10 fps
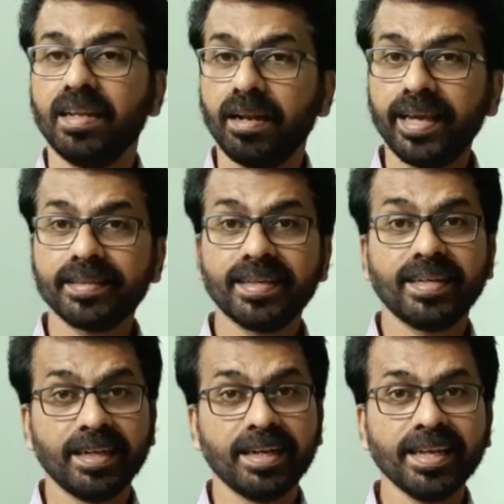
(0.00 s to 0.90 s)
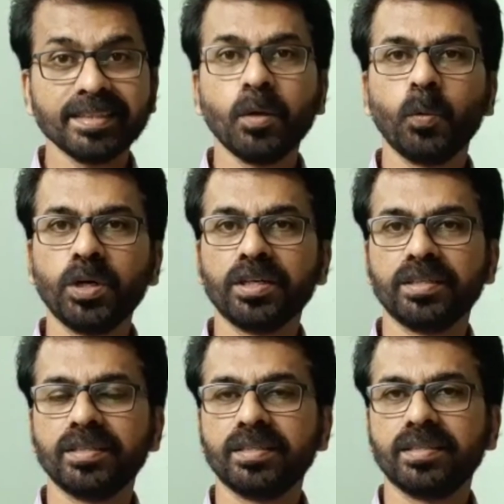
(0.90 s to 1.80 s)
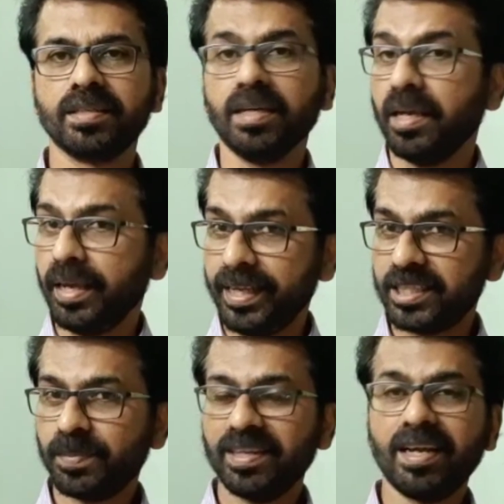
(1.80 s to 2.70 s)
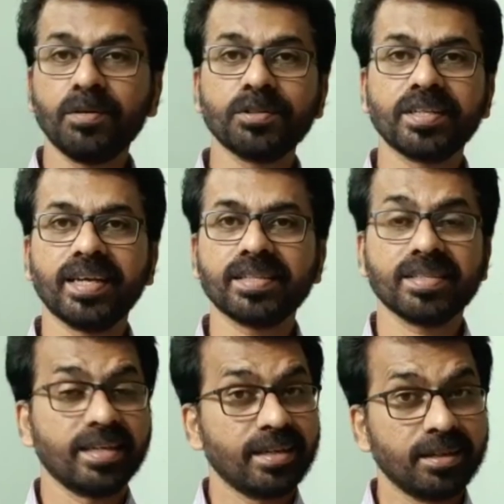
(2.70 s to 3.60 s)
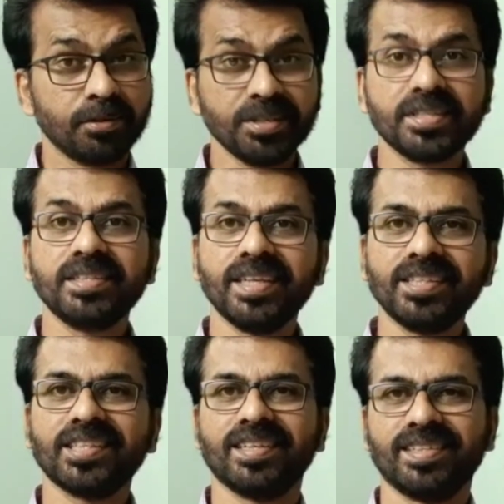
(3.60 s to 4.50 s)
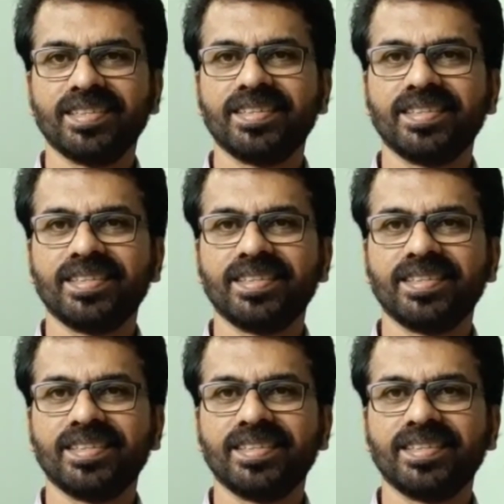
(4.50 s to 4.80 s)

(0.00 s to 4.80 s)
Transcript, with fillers: Like that, another word. It's pronounced as recitation.